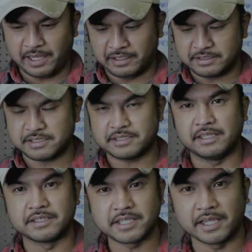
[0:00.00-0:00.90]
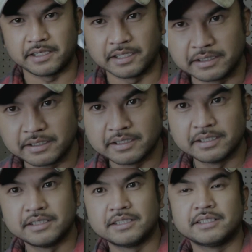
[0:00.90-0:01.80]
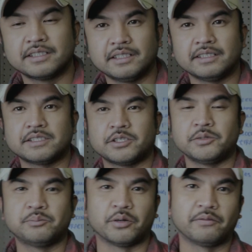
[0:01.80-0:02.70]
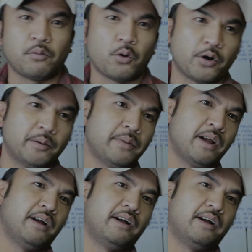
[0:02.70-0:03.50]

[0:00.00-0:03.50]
it's intended to perform.